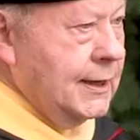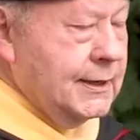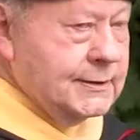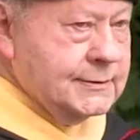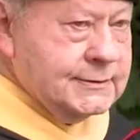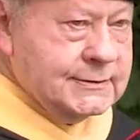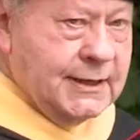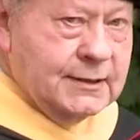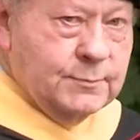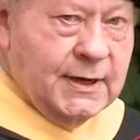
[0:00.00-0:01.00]
is
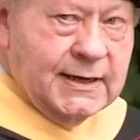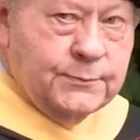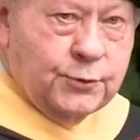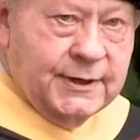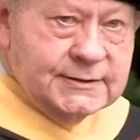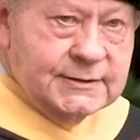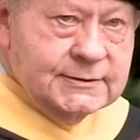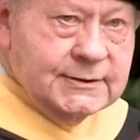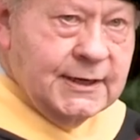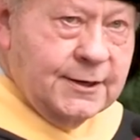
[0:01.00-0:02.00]
that my
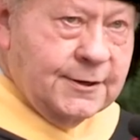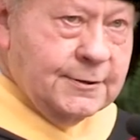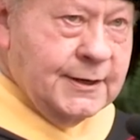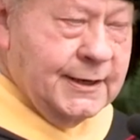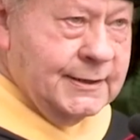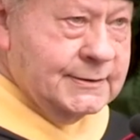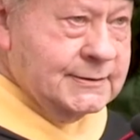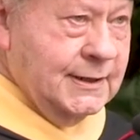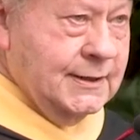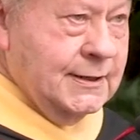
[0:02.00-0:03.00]
presence here
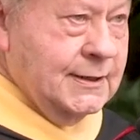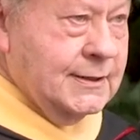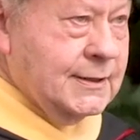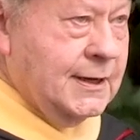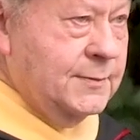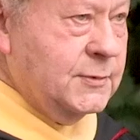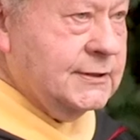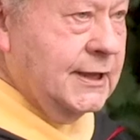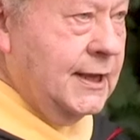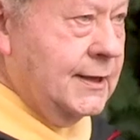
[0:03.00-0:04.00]
has come
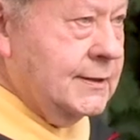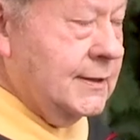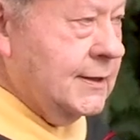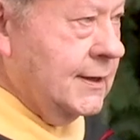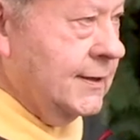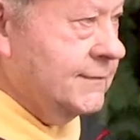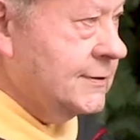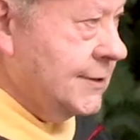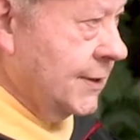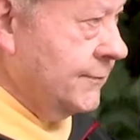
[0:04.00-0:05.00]
at the end of
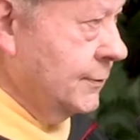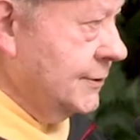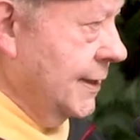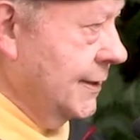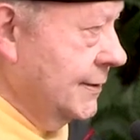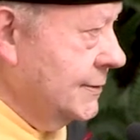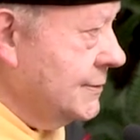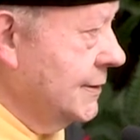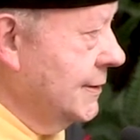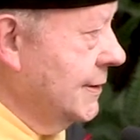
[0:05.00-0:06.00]
several
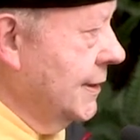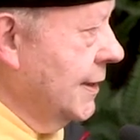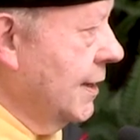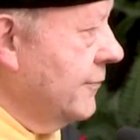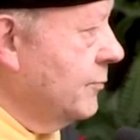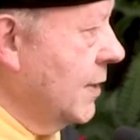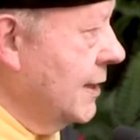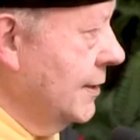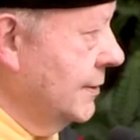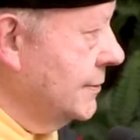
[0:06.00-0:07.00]
days of
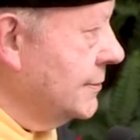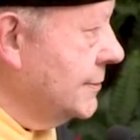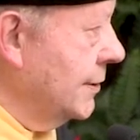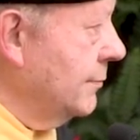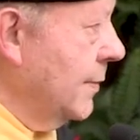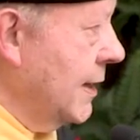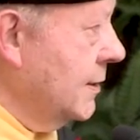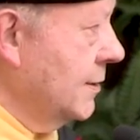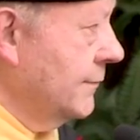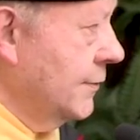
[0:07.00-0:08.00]
meeting so
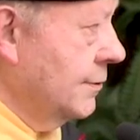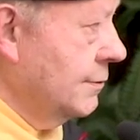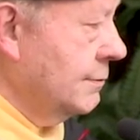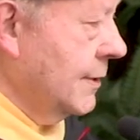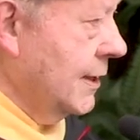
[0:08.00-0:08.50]
many of you